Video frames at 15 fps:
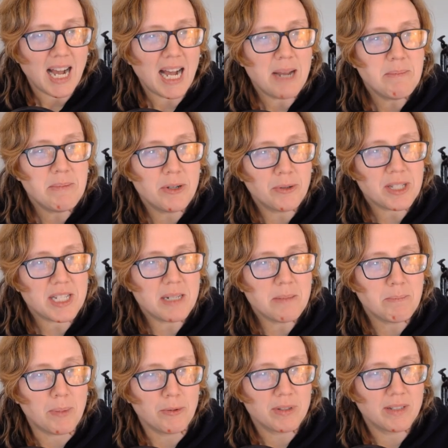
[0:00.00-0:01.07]
I'm noticing
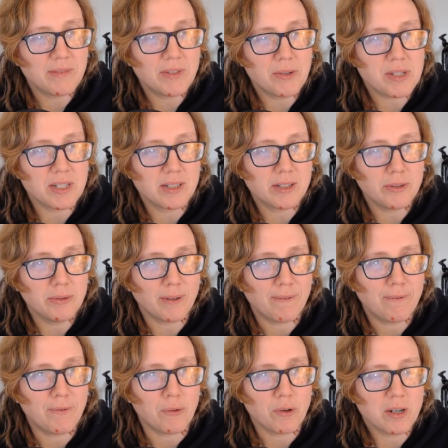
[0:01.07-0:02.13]
both of those include a
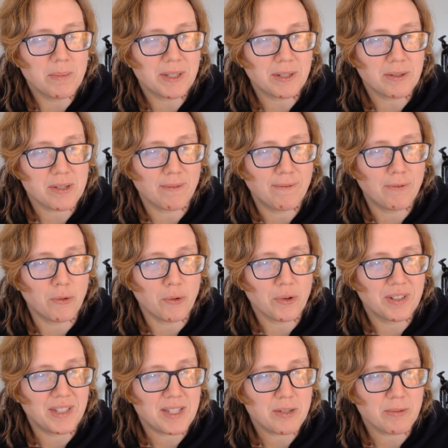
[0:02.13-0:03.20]
4, but there's a 4
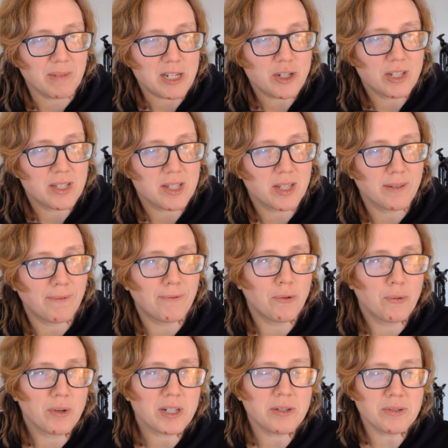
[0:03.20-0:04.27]
in this region. So the
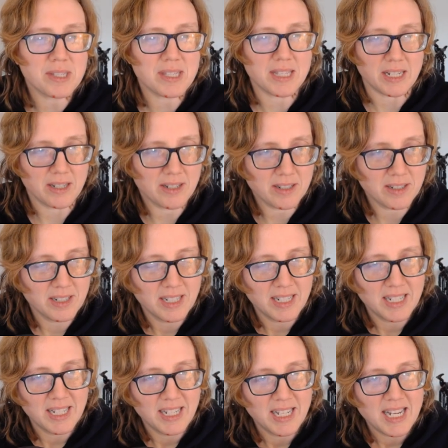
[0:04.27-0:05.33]
4 goes there.
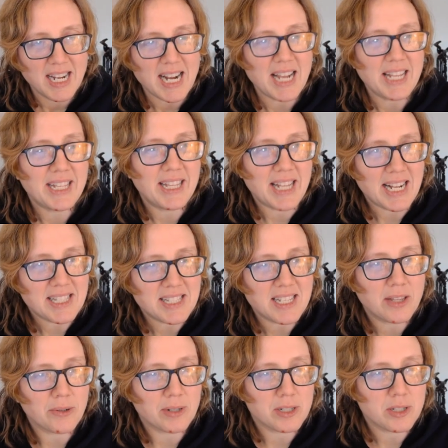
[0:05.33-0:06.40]
And then that's
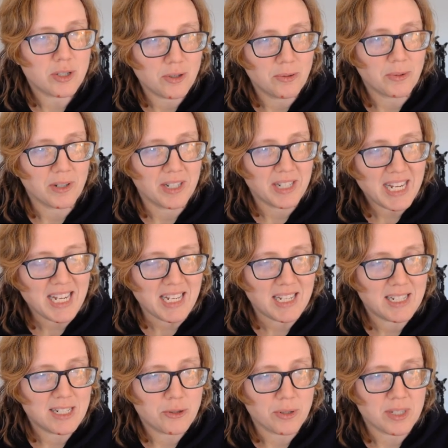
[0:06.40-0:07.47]
either a 2 or an 8.
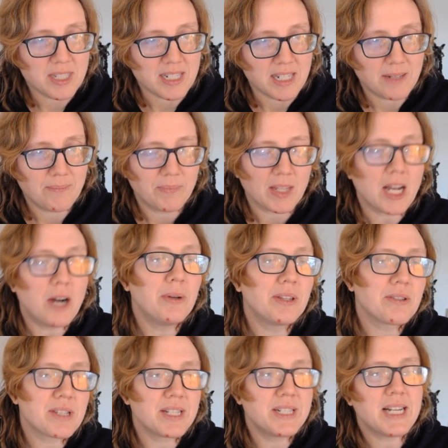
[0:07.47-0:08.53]
Interesting. Oh, and
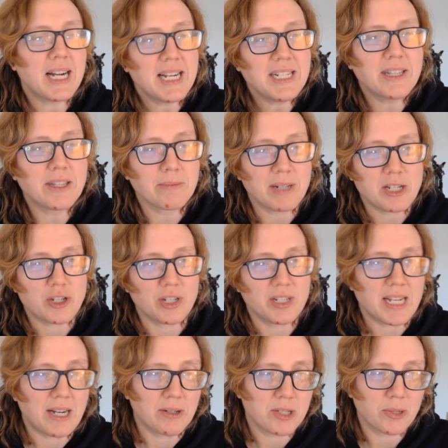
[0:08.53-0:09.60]
there's a 9 in the region
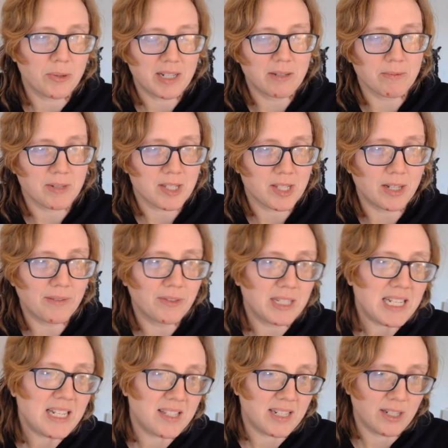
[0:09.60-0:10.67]
now, so I can resolve
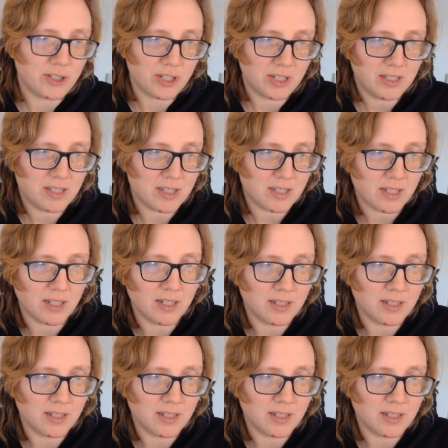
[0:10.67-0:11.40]
these digits.